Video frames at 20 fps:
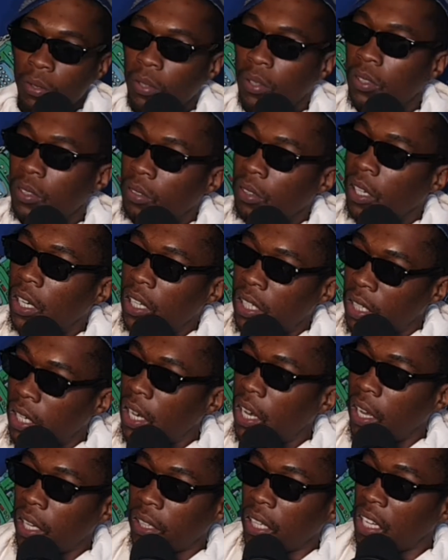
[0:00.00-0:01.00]
Oh, well,
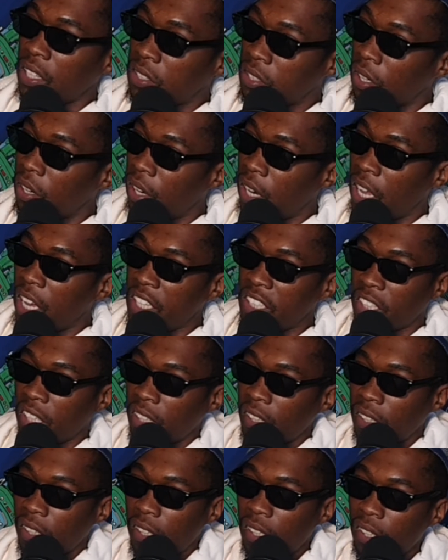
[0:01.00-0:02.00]
yeah, that's your
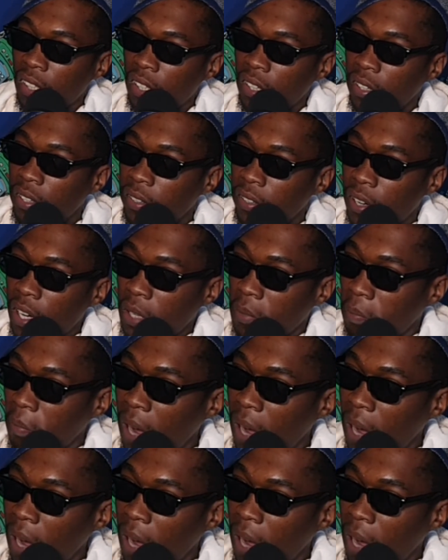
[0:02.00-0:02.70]
legend, not